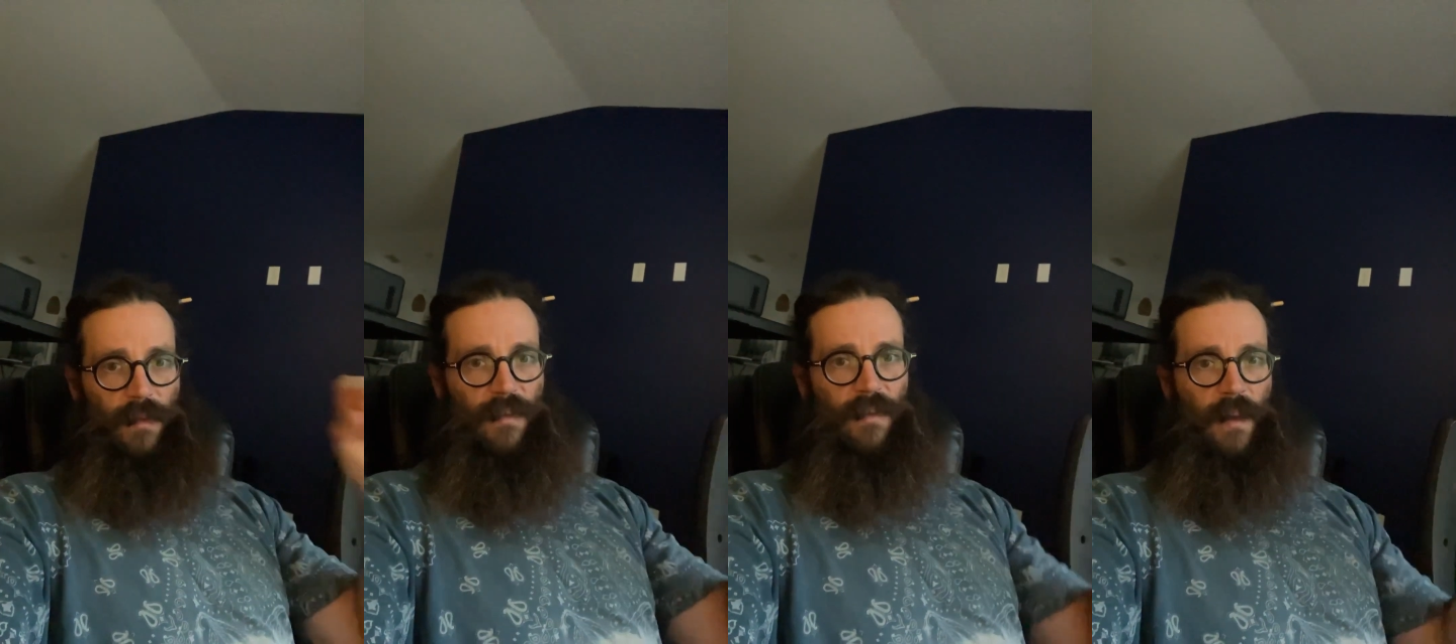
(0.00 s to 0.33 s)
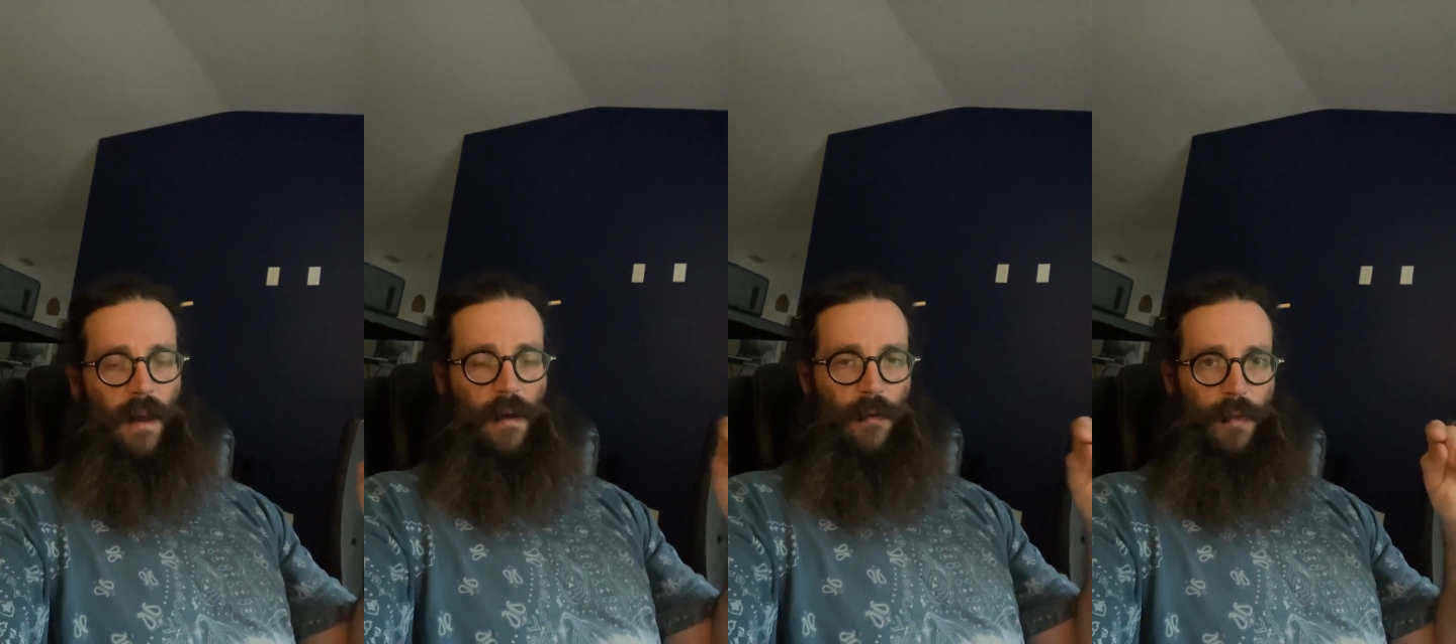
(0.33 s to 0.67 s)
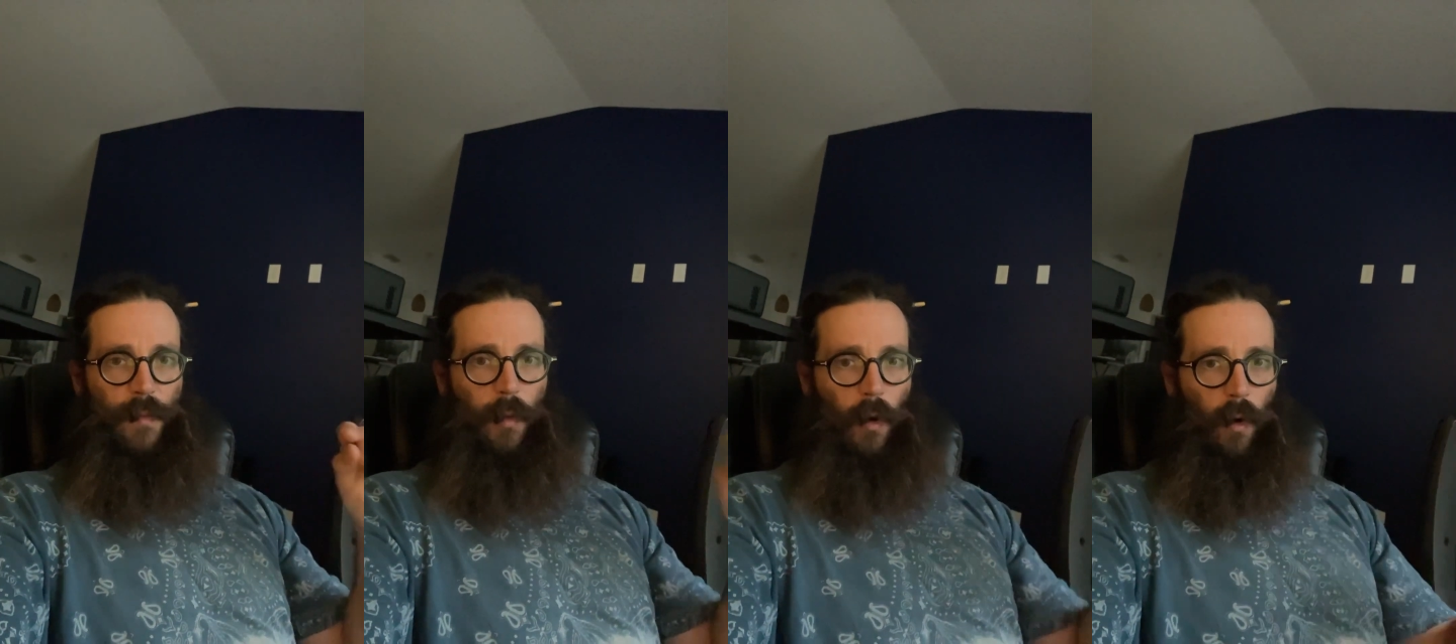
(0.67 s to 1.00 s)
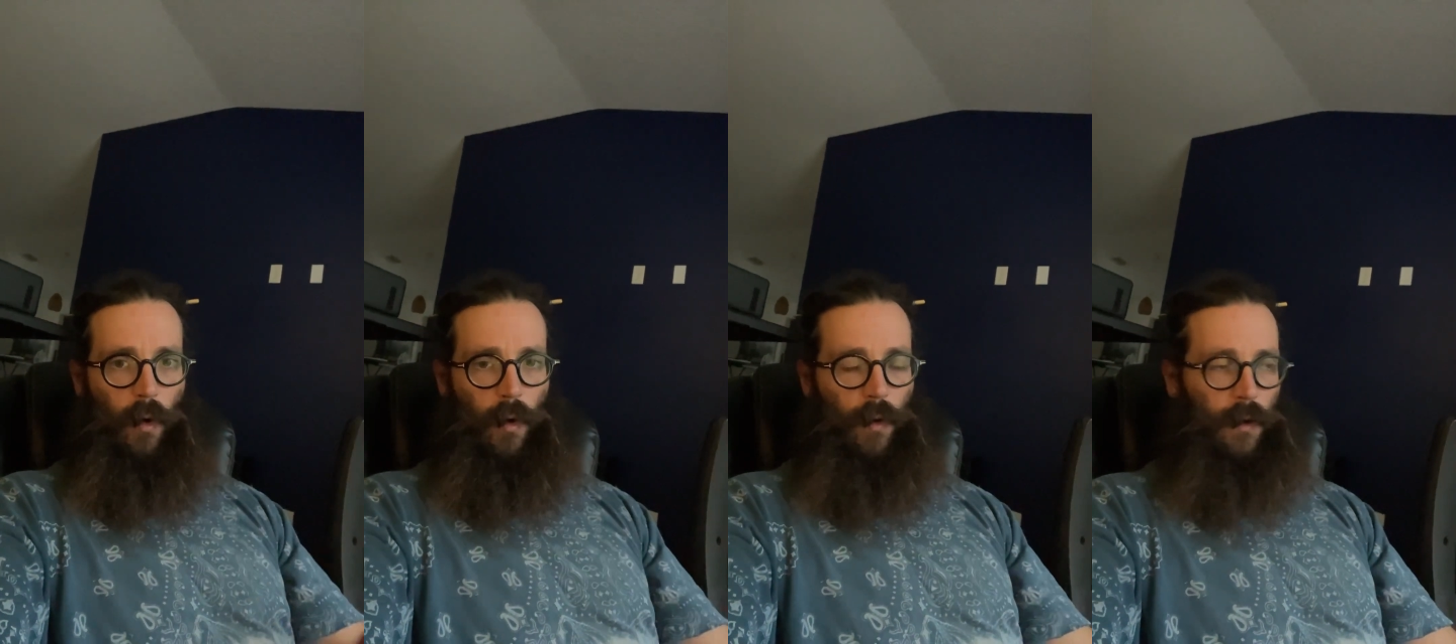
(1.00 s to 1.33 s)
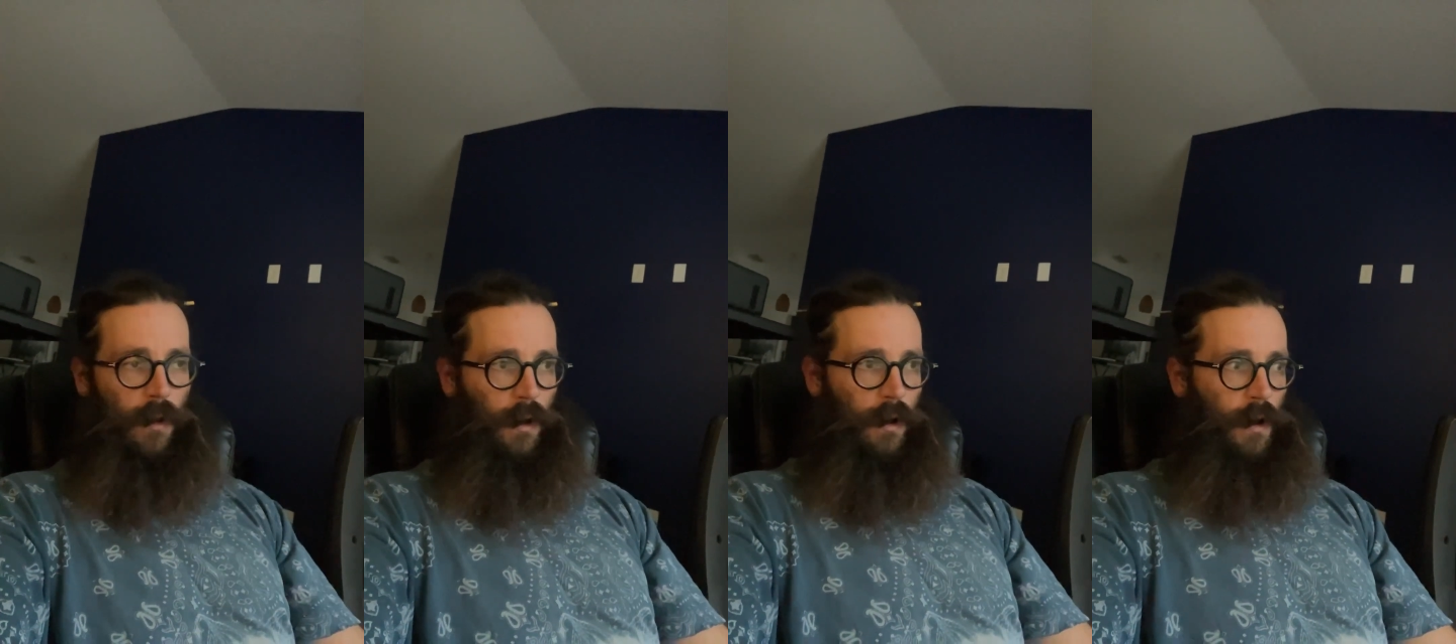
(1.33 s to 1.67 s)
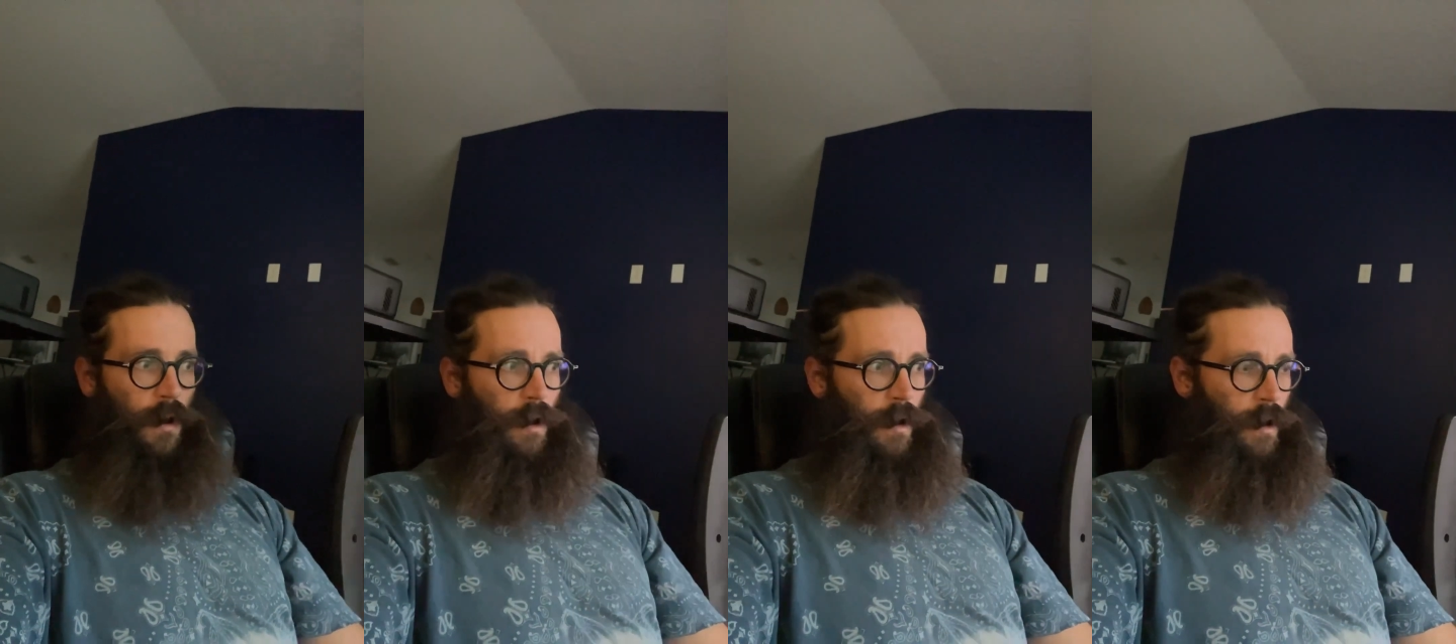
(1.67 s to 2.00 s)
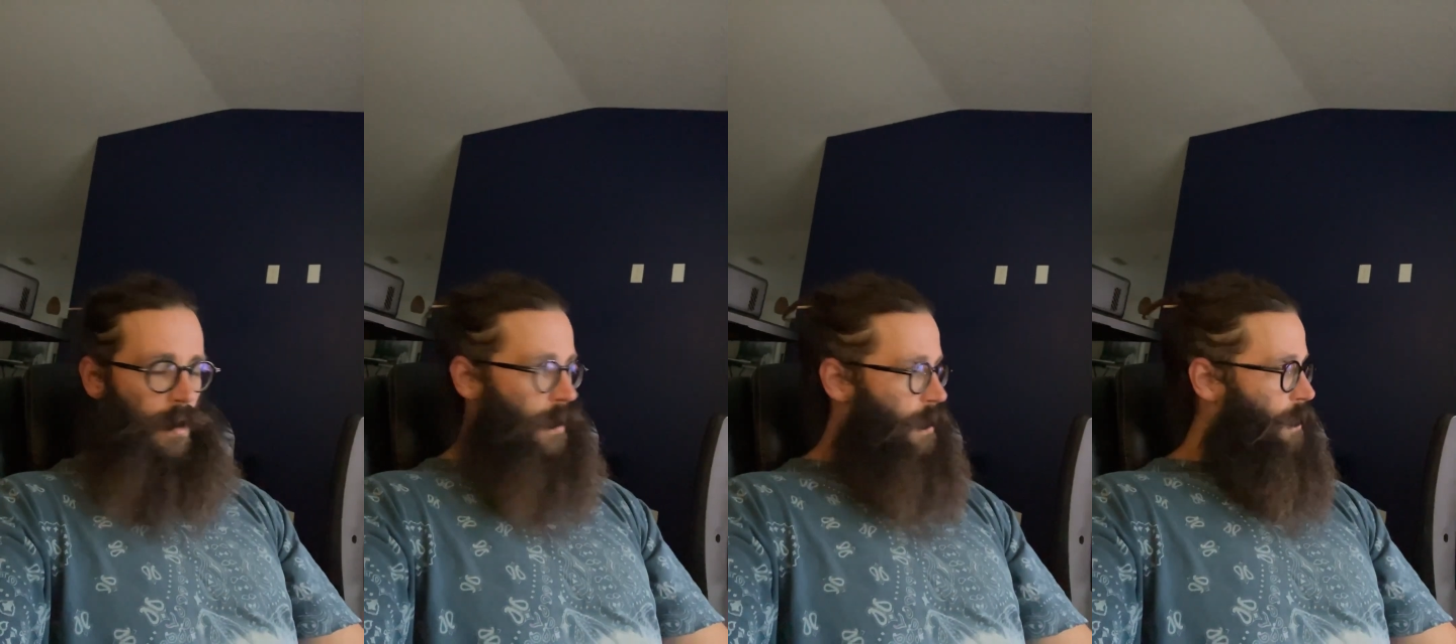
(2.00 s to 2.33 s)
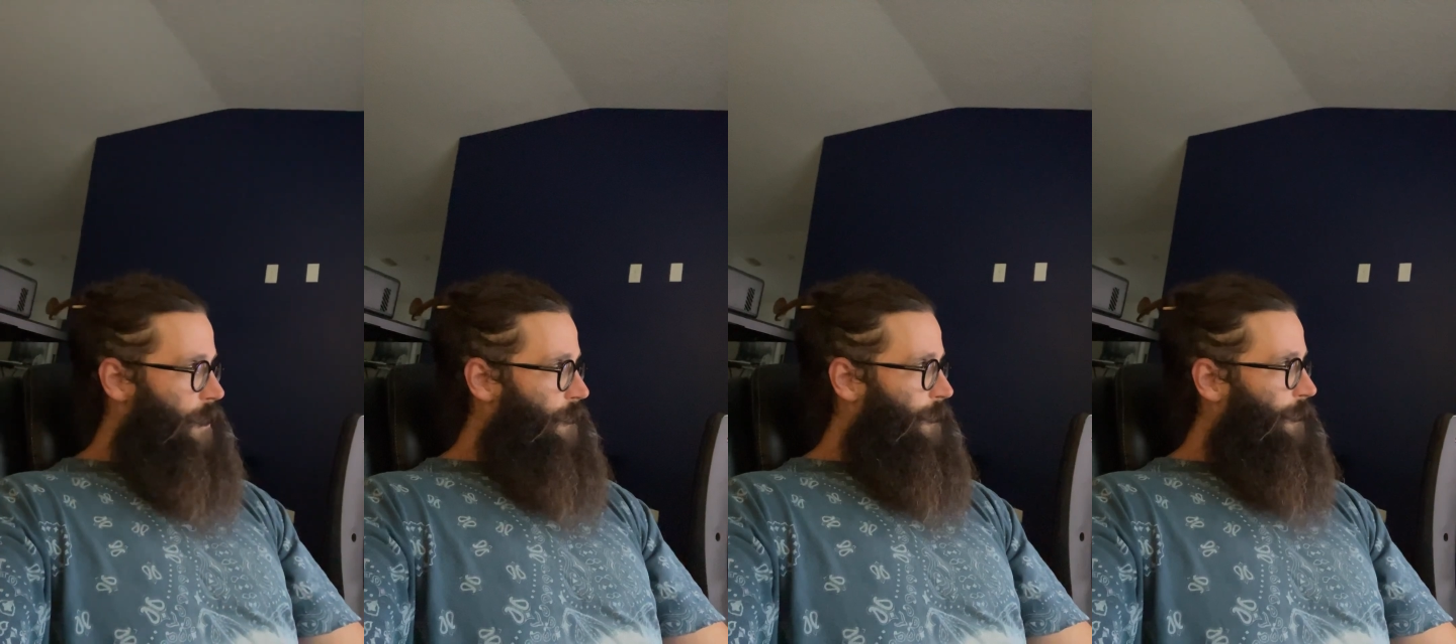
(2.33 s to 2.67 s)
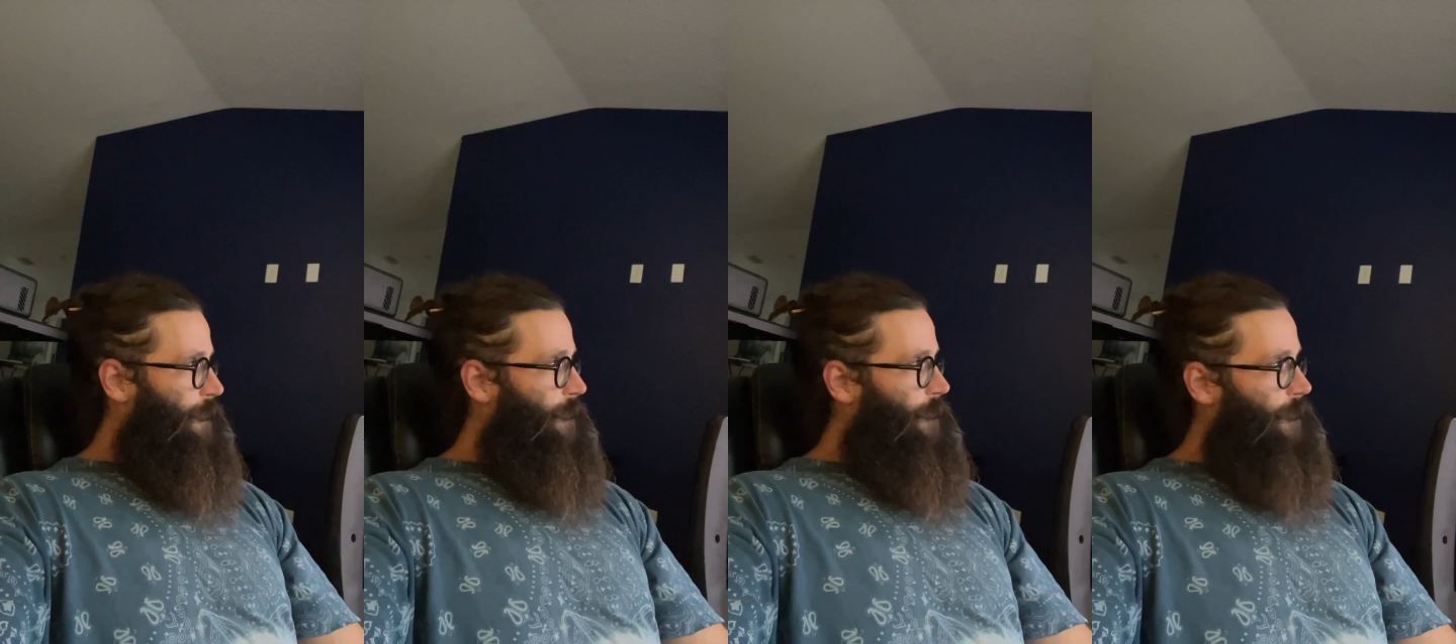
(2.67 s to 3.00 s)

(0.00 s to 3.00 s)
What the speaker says: south pole of